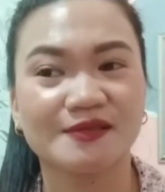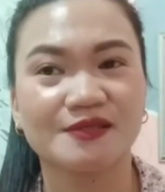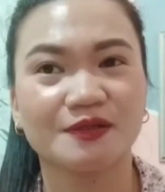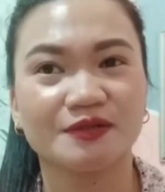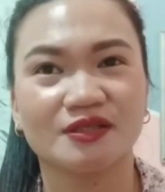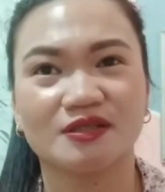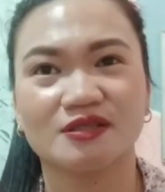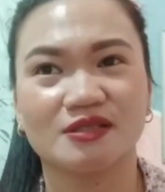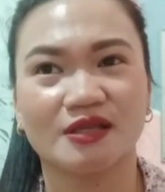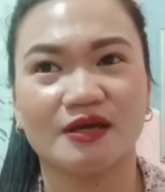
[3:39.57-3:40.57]
So that
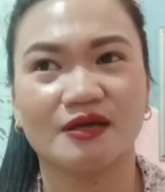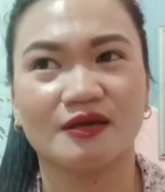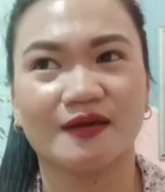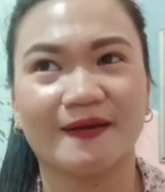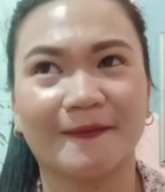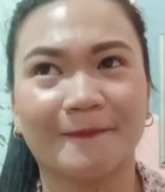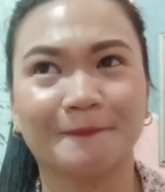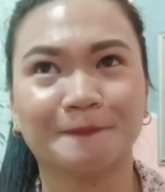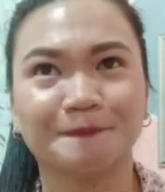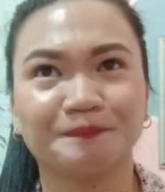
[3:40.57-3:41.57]
is like
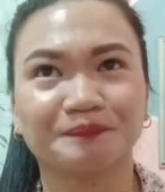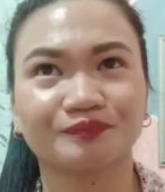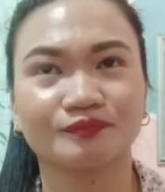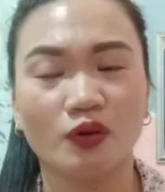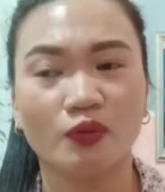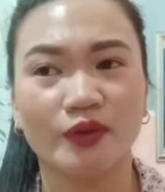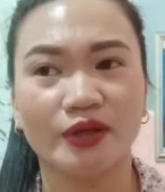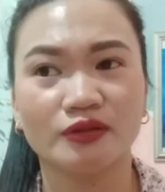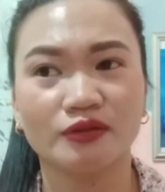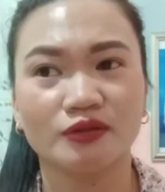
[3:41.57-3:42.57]

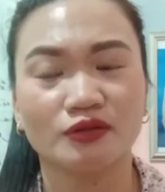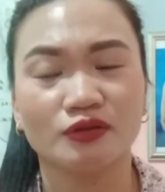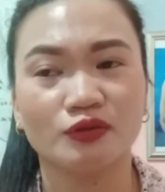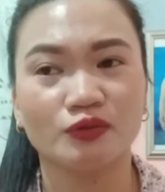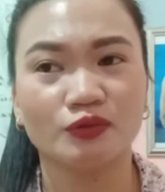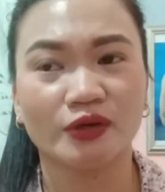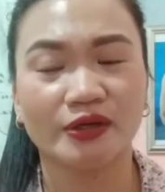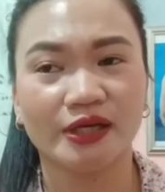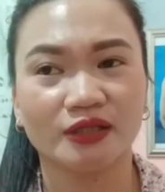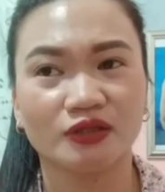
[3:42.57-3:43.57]
when you
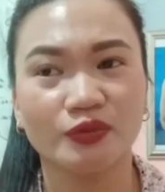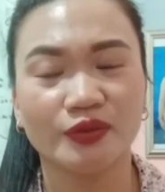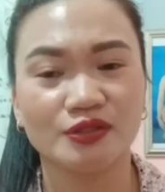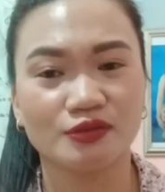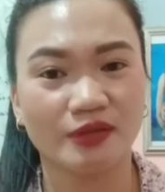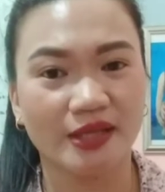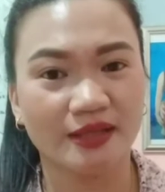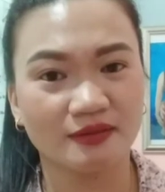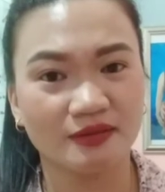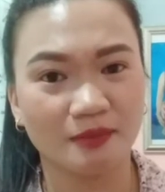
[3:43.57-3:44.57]
are not going to
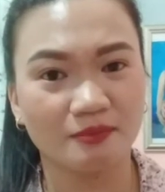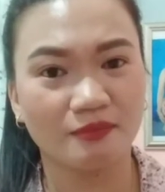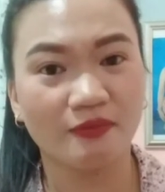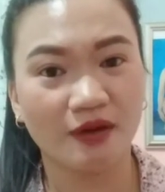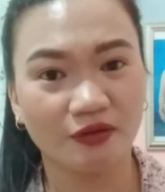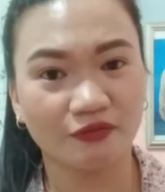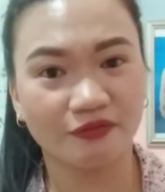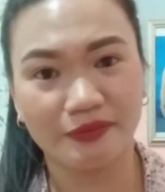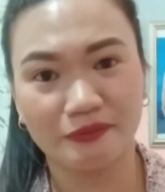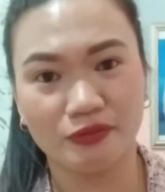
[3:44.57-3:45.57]
let them borrow
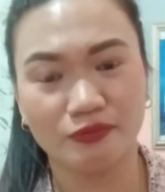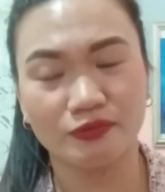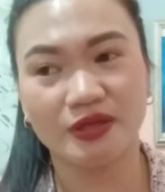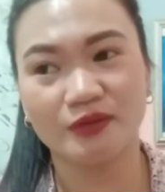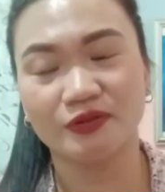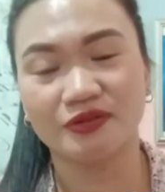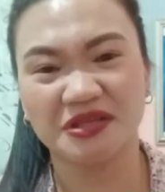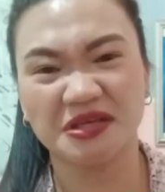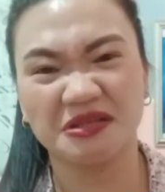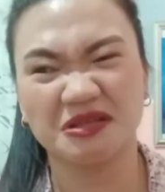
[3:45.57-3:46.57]
from you, they will
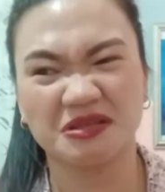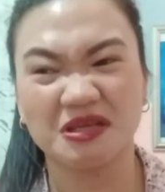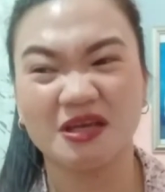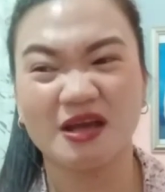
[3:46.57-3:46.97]
think that